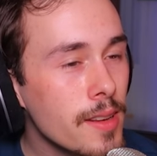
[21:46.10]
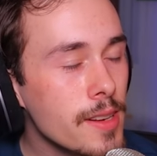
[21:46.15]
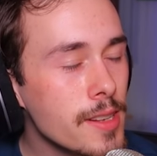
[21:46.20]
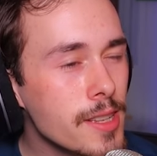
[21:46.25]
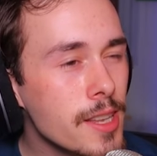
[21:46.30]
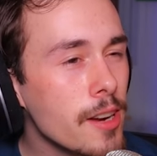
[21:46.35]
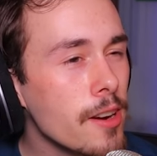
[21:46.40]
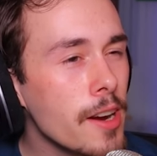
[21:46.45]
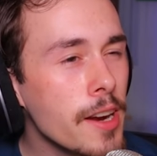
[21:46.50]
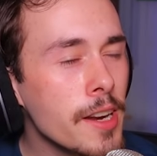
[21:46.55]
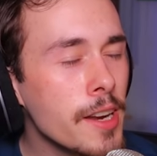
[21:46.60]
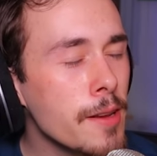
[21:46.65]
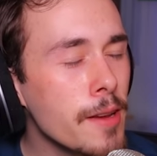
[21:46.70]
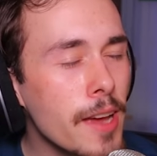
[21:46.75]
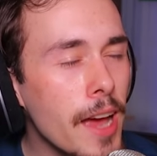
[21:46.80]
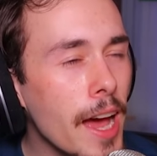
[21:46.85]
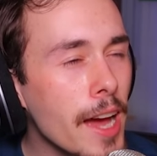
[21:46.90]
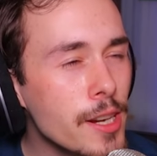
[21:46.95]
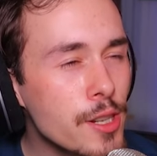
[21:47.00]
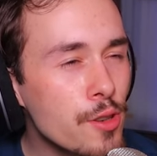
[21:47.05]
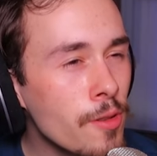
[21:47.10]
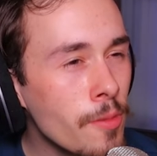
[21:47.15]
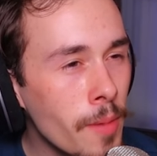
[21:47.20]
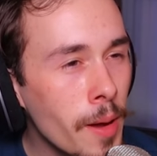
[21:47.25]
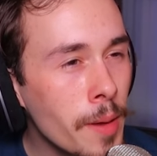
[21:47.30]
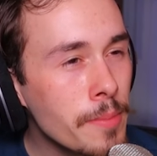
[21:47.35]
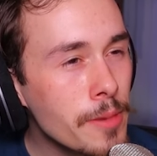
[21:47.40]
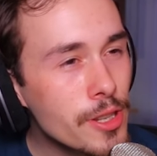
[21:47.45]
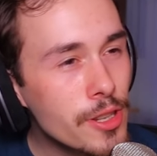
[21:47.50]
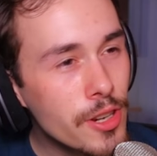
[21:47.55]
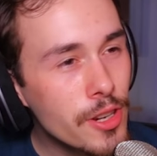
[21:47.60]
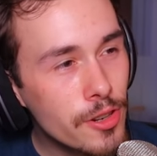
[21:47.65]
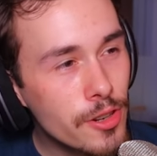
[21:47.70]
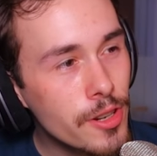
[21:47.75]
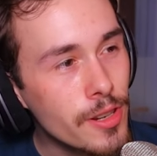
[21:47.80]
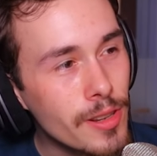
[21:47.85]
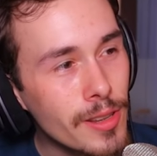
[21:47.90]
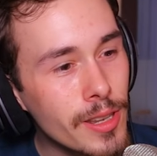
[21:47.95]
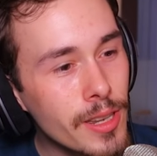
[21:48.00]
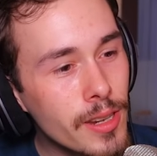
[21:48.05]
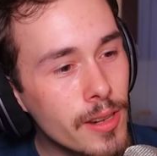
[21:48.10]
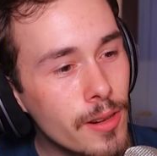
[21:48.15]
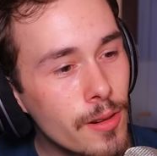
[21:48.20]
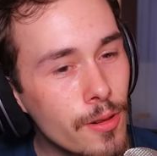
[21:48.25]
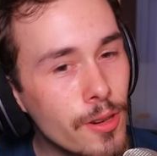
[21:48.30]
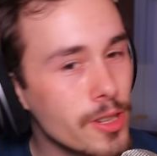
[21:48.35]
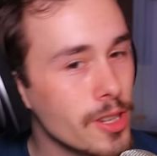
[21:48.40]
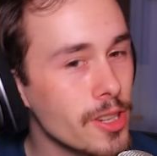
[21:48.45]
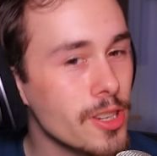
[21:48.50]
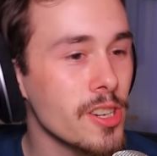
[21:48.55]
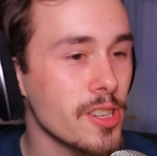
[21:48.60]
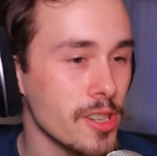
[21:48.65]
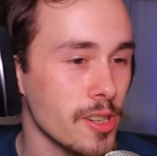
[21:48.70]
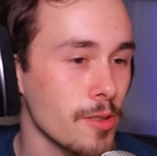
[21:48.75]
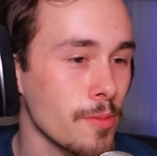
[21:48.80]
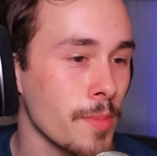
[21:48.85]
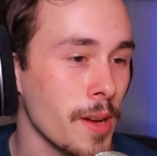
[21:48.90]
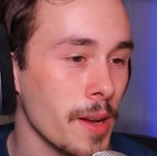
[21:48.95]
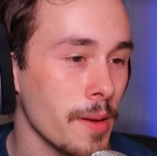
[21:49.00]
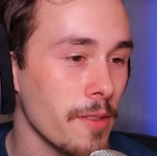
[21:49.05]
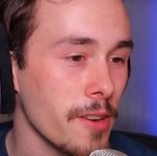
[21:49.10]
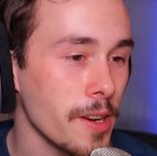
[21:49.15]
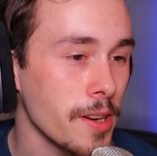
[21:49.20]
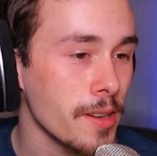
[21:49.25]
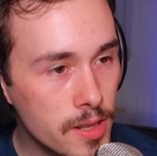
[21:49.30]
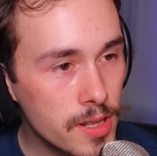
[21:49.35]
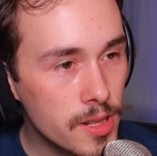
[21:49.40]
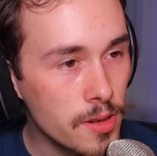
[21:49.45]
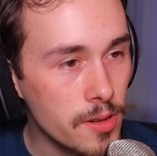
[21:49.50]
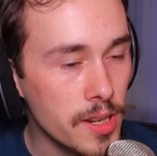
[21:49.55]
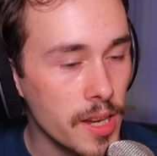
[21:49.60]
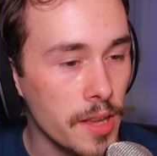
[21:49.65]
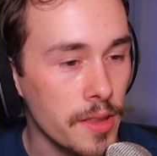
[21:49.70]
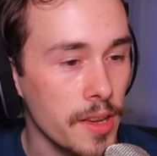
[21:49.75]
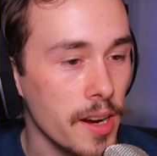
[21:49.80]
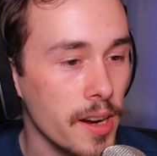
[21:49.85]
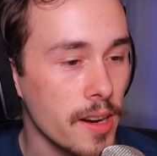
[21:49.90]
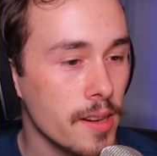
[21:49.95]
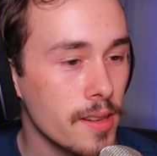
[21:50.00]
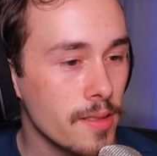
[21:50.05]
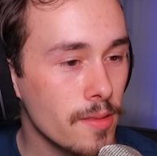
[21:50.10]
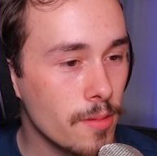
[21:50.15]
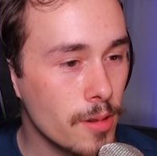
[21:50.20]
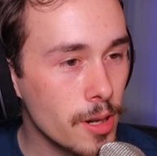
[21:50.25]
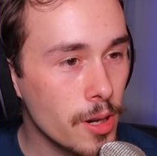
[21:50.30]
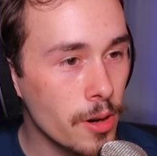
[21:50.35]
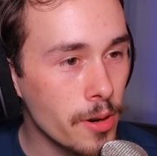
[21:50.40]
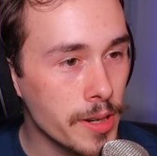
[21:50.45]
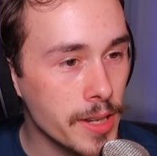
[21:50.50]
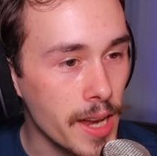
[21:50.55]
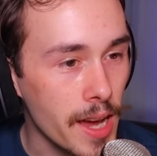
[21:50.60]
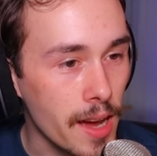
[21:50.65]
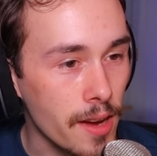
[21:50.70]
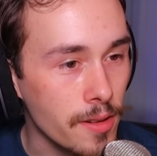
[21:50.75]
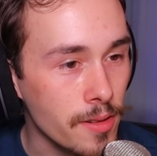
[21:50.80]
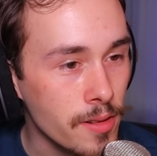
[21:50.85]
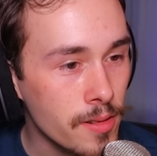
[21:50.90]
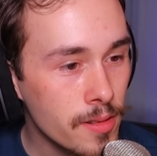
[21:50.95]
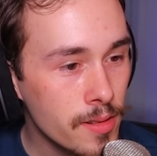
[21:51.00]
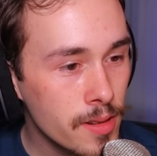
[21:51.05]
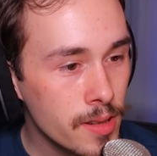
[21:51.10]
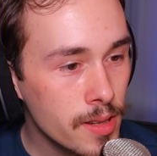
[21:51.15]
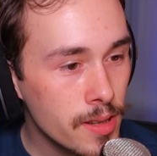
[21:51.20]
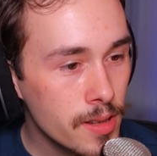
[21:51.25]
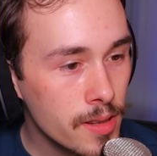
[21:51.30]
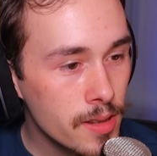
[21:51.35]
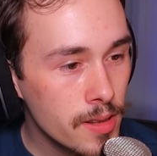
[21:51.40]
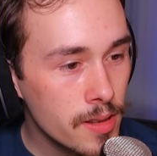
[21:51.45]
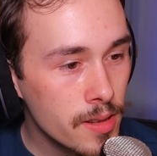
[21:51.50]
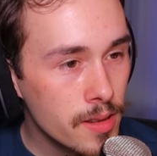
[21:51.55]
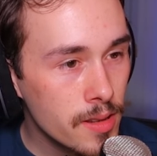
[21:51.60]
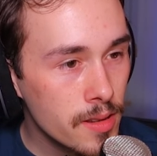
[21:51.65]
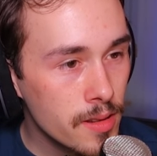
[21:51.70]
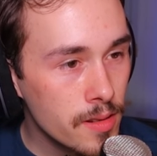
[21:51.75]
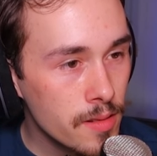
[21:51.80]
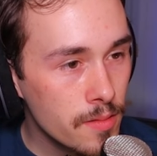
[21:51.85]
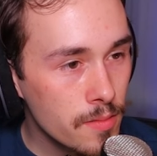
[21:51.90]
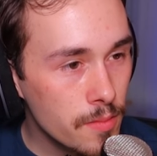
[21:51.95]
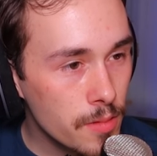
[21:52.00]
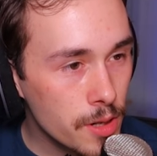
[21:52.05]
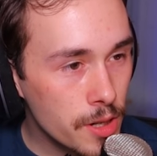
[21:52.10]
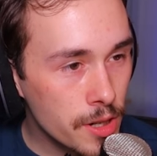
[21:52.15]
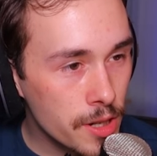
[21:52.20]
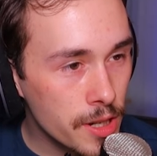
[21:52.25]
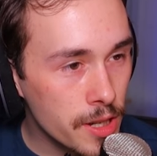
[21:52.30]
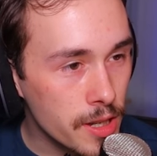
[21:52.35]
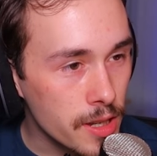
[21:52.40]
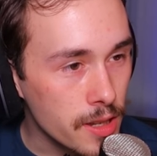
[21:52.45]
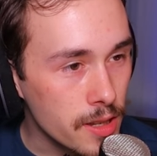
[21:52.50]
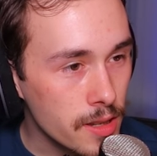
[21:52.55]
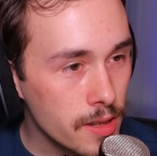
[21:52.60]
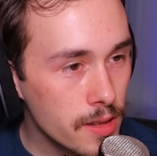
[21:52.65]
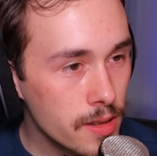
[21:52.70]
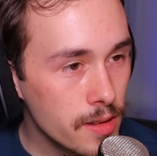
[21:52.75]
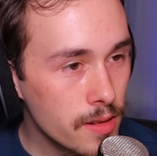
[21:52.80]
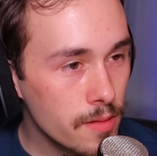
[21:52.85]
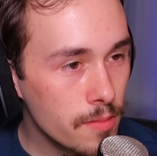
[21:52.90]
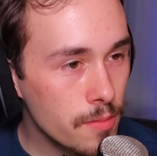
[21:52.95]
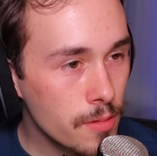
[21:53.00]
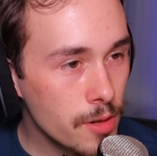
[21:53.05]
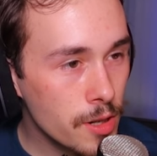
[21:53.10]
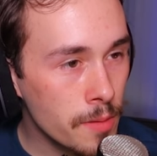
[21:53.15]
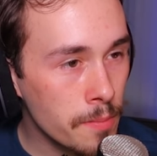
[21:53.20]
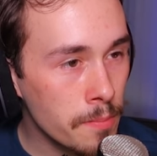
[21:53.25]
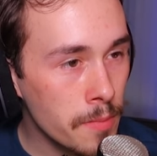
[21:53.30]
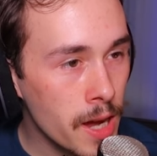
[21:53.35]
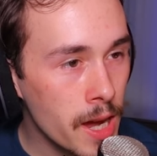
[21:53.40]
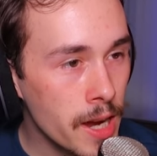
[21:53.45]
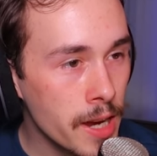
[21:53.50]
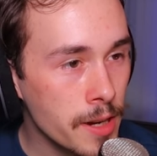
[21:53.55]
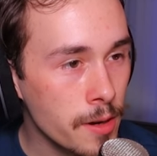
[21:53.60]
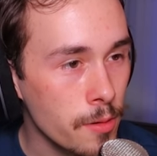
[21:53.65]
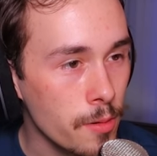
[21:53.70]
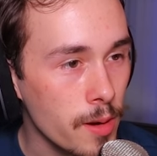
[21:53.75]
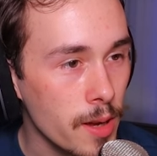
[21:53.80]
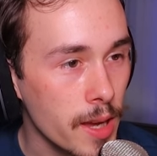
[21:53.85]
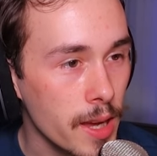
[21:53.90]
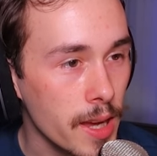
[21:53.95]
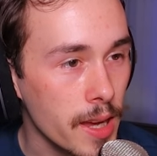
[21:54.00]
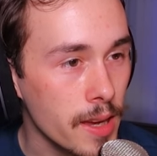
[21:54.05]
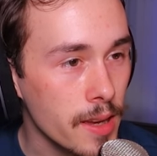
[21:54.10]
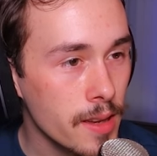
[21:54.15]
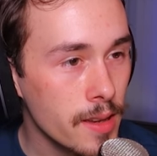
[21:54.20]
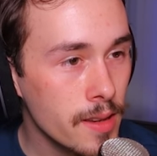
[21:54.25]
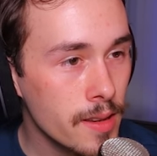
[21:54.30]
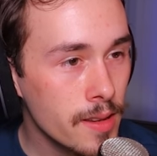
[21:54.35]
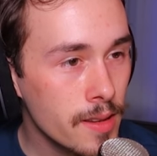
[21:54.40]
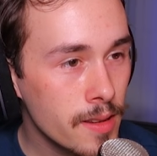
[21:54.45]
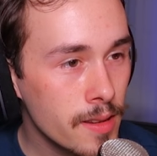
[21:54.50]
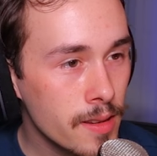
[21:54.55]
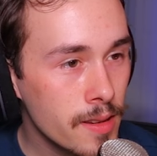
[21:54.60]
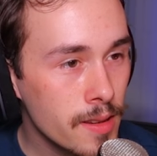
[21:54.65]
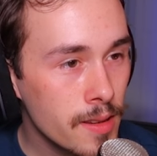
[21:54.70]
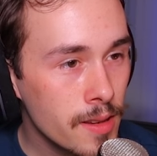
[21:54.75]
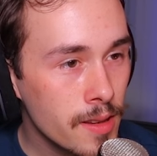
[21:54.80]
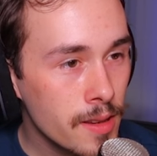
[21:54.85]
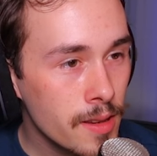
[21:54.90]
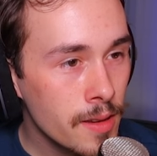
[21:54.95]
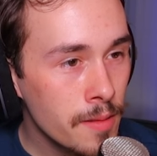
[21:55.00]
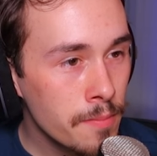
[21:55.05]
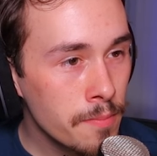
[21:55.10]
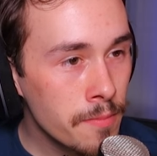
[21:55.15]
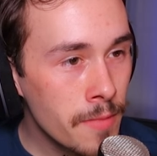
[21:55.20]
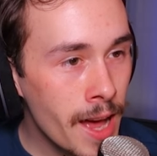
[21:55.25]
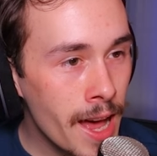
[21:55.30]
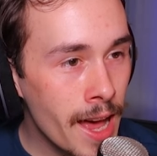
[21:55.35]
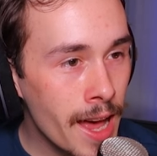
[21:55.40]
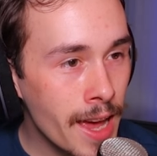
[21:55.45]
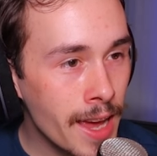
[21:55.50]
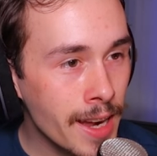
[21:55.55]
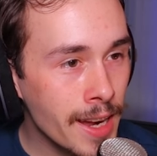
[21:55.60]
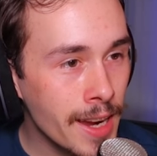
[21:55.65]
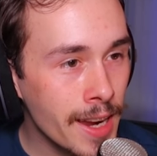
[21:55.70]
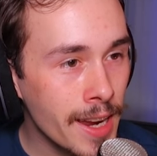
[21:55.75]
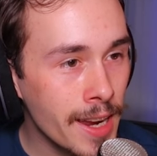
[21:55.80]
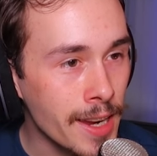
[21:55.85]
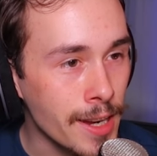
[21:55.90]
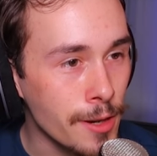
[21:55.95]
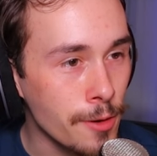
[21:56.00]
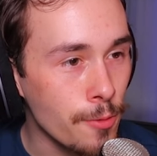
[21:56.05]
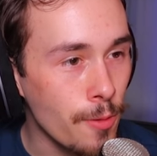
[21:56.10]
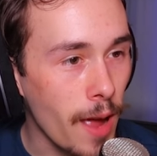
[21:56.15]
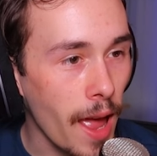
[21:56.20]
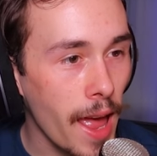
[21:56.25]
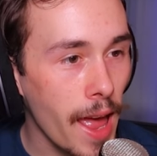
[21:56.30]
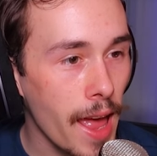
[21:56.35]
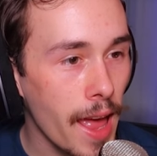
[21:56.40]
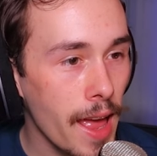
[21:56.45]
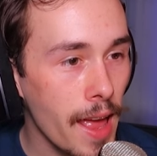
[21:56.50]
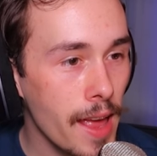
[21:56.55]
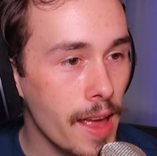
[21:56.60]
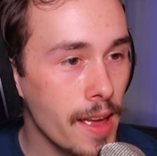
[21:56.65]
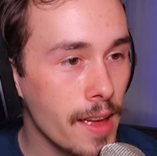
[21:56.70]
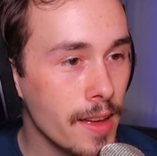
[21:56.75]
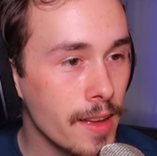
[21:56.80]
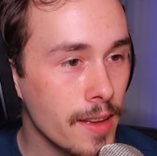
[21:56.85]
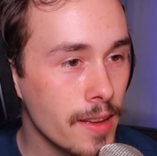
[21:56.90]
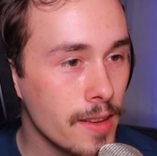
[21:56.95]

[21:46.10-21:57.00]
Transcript: Is there any actual members to your guild? Or is it just you, my friend? Let's go down there. We're going down. We're gonna... We're gonna mine away. Mining away.